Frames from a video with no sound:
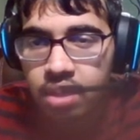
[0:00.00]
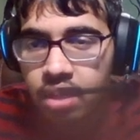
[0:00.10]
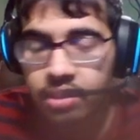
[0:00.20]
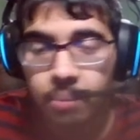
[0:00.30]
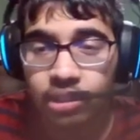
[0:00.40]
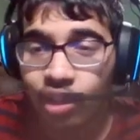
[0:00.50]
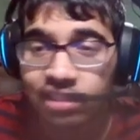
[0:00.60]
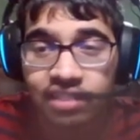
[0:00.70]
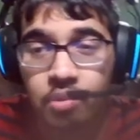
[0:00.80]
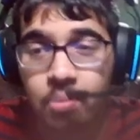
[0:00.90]
The
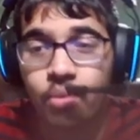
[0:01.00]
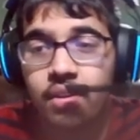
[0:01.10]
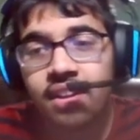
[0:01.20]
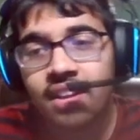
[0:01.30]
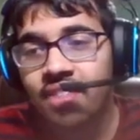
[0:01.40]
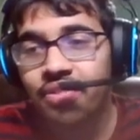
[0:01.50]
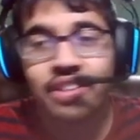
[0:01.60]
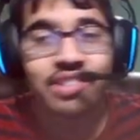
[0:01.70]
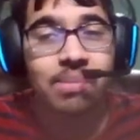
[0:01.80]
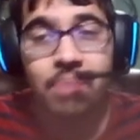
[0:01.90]
Milan-Liverpool.
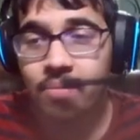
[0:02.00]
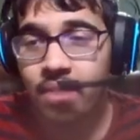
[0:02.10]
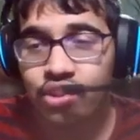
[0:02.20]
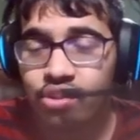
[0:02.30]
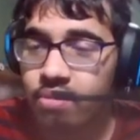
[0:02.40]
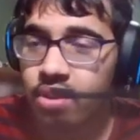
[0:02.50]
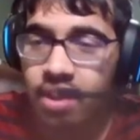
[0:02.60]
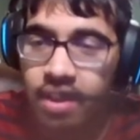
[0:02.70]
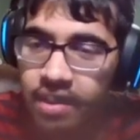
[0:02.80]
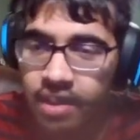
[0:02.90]
This is a big matchup.
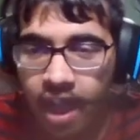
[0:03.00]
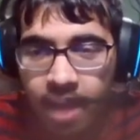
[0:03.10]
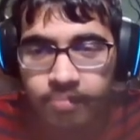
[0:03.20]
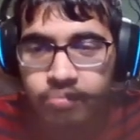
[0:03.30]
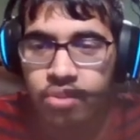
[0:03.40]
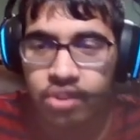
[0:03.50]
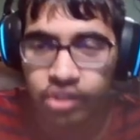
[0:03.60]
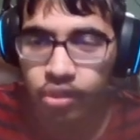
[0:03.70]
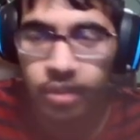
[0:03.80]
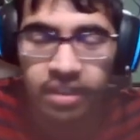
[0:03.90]
I'm pretty
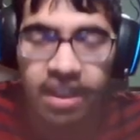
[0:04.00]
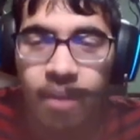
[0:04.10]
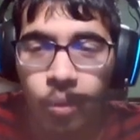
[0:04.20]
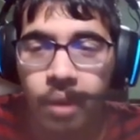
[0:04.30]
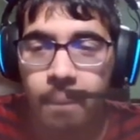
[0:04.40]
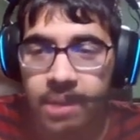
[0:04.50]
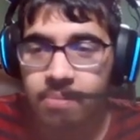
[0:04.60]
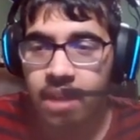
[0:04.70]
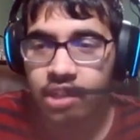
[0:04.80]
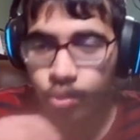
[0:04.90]
sure we're going to have one big
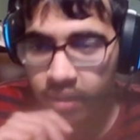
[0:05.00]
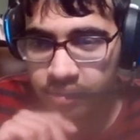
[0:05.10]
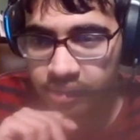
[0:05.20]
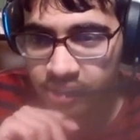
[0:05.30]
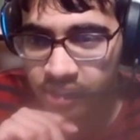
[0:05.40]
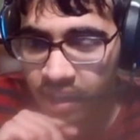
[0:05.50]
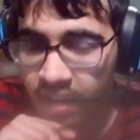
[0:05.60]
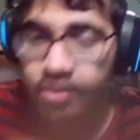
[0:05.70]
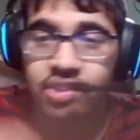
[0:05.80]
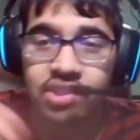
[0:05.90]
match in the round of 16,
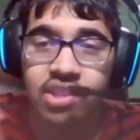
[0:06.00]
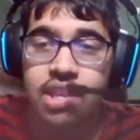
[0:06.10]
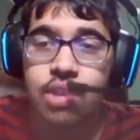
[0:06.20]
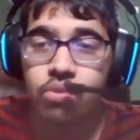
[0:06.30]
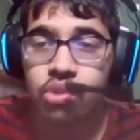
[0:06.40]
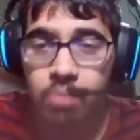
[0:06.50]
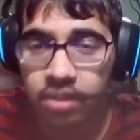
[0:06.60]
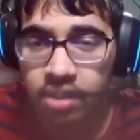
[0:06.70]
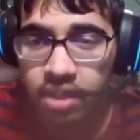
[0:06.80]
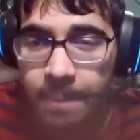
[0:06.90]
and this is a huge one.
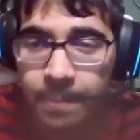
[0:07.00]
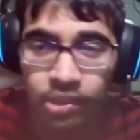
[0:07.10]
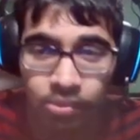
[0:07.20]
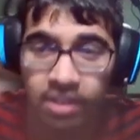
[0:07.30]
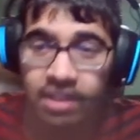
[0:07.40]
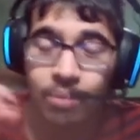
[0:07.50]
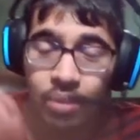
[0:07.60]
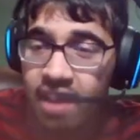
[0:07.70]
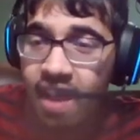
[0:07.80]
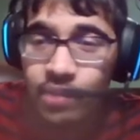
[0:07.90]
Because we're going to get
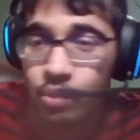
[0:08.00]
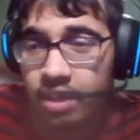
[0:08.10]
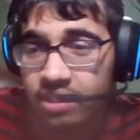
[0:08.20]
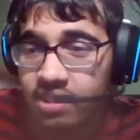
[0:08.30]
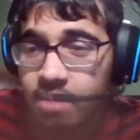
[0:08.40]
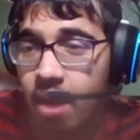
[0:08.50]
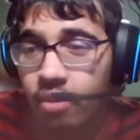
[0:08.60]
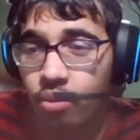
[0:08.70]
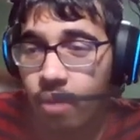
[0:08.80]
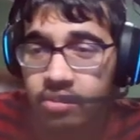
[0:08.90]
one heavyweight team out
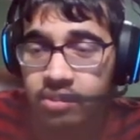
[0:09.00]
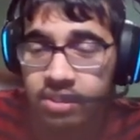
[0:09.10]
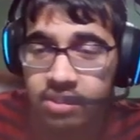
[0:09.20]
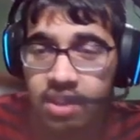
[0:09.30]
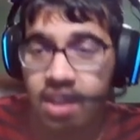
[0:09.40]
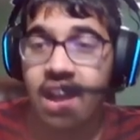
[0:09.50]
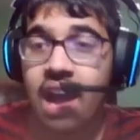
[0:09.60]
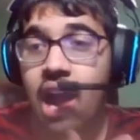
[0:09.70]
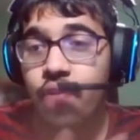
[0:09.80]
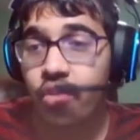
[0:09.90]
of the round of 16.
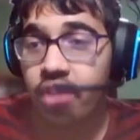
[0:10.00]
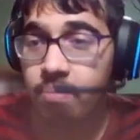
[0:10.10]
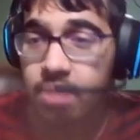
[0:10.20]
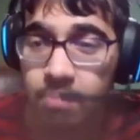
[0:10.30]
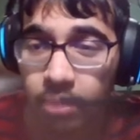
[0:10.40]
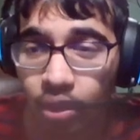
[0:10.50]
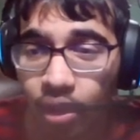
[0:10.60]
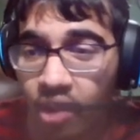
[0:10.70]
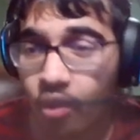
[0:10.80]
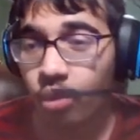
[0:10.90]
Either that being
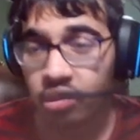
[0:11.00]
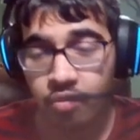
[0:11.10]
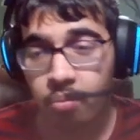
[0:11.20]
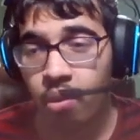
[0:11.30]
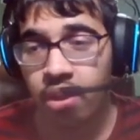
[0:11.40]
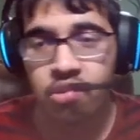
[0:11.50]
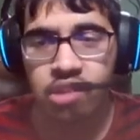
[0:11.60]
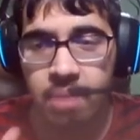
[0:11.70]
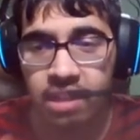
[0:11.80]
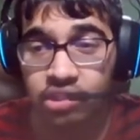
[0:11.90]
Milan or Liverpool. And you
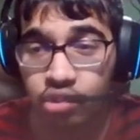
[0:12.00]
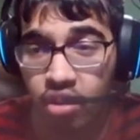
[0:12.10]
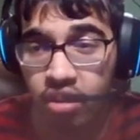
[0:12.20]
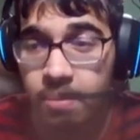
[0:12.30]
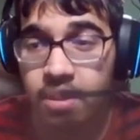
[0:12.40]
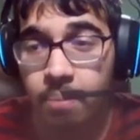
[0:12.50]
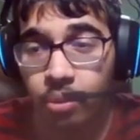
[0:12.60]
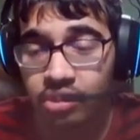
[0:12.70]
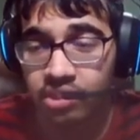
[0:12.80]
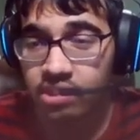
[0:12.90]
can make a strong argument that
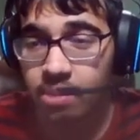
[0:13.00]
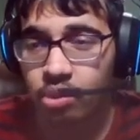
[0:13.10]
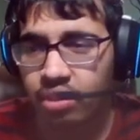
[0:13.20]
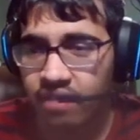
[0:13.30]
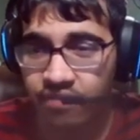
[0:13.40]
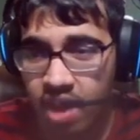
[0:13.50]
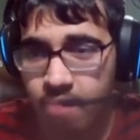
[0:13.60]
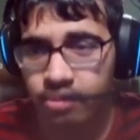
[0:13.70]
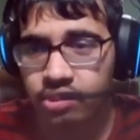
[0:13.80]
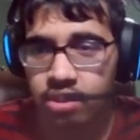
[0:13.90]
both these teams are like
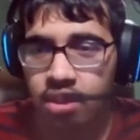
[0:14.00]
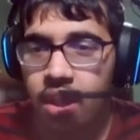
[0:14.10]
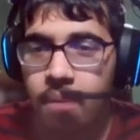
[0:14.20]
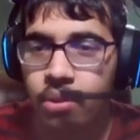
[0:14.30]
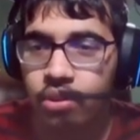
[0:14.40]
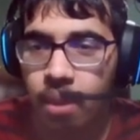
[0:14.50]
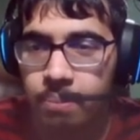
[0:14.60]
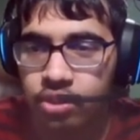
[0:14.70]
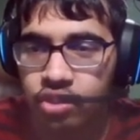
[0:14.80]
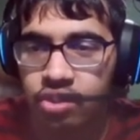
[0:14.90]
favorites for the
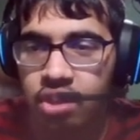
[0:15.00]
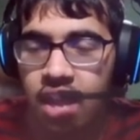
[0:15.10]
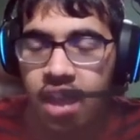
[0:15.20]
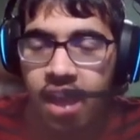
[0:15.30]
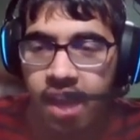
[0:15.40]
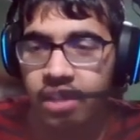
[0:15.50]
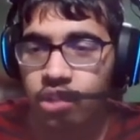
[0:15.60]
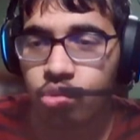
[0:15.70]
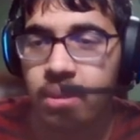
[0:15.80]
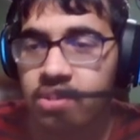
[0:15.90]
competition. And that's
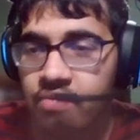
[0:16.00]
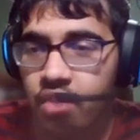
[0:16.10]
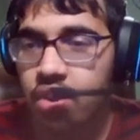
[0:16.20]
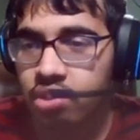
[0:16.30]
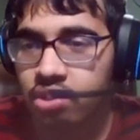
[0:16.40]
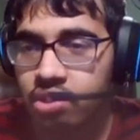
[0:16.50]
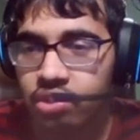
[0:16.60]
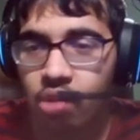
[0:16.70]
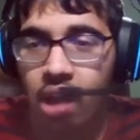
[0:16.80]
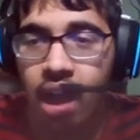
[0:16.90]
makes it very interesting.
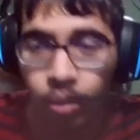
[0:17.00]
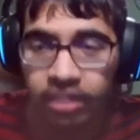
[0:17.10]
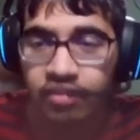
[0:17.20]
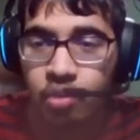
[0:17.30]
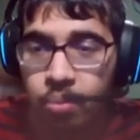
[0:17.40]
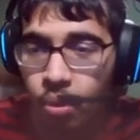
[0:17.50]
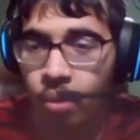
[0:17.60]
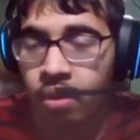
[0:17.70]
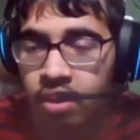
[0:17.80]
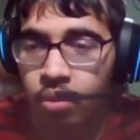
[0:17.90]
So how
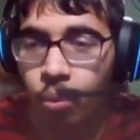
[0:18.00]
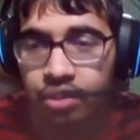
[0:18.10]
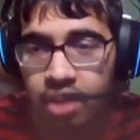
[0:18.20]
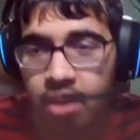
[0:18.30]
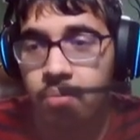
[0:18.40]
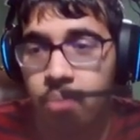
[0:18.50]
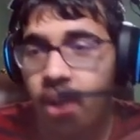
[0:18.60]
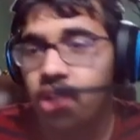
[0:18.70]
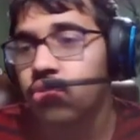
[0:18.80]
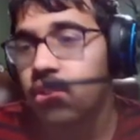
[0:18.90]
Liverpool, will they
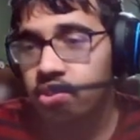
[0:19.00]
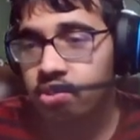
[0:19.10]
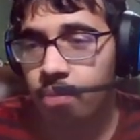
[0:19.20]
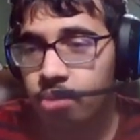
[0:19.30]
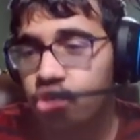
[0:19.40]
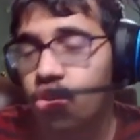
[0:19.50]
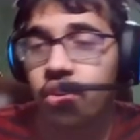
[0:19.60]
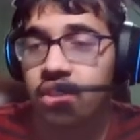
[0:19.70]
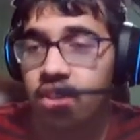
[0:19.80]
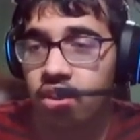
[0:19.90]
prioritize this competition? Or are
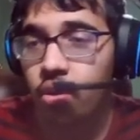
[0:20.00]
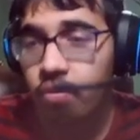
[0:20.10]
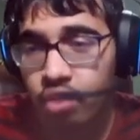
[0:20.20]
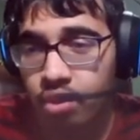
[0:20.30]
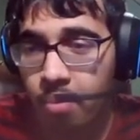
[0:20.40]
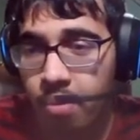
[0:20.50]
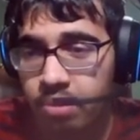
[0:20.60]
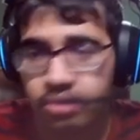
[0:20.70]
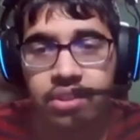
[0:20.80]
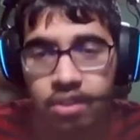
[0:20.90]
they going to go for the
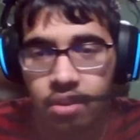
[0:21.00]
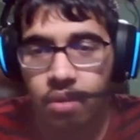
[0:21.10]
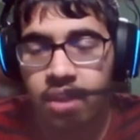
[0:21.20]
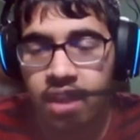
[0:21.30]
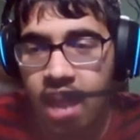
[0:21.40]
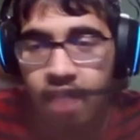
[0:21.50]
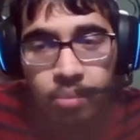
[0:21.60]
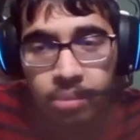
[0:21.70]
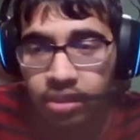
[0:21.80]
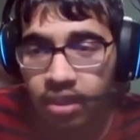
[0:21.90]
Premier League? You know, and for
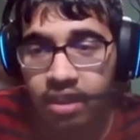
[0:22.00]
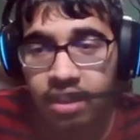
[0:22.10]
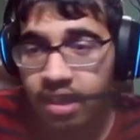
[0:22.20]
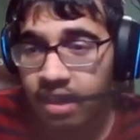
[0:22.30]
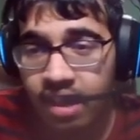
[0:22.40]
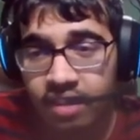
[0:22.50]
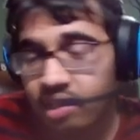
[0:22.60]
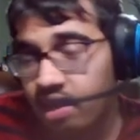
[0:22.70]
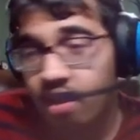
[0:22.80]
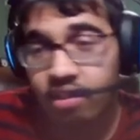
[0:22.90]
Milan, I think
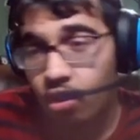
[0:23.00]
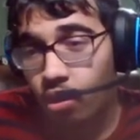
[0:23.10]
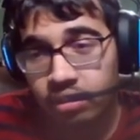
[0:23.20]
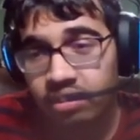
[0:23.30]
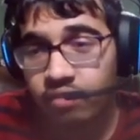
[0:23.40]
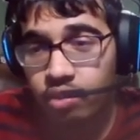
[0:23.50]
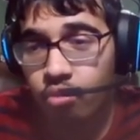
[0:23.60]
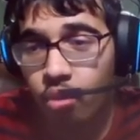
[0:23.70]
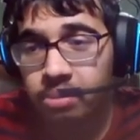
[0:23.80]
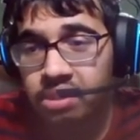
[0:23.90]
they got to go all in for the
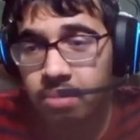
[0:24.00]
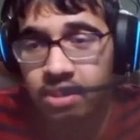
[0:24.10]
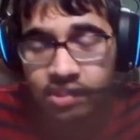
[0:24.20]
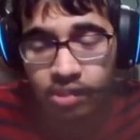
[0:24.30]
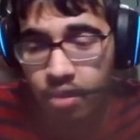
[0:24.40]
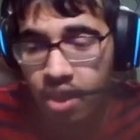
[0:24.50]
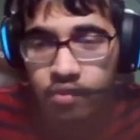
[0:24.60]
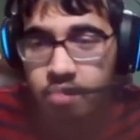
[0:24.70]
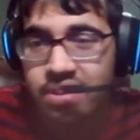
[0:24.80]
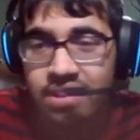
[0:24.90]
Europa League. Because Serie A
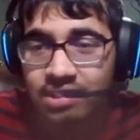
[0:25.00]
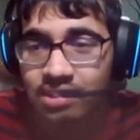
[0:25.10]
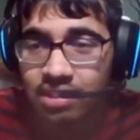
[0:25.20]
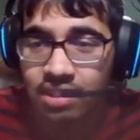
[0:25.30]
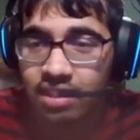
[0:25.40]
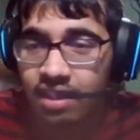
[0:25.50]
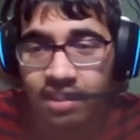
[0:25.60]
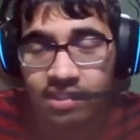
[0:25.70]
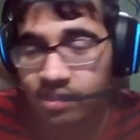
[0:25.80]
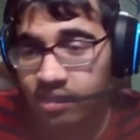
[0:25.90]
for me is,
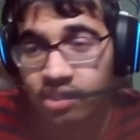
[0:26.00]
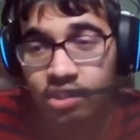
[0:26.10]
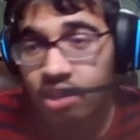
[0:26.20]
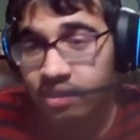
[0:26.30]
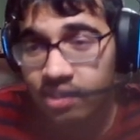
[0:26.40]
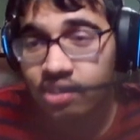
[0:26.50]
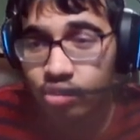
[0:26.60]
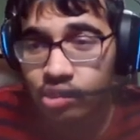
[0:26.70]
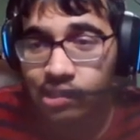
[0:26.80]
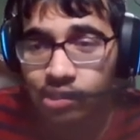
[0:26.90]
it's an
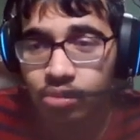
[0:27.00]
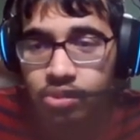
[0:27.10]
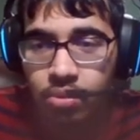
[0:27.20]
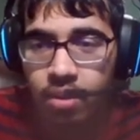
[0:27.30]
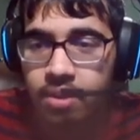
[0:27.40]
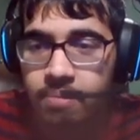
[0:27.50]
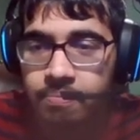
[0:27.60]
interest to lose, right?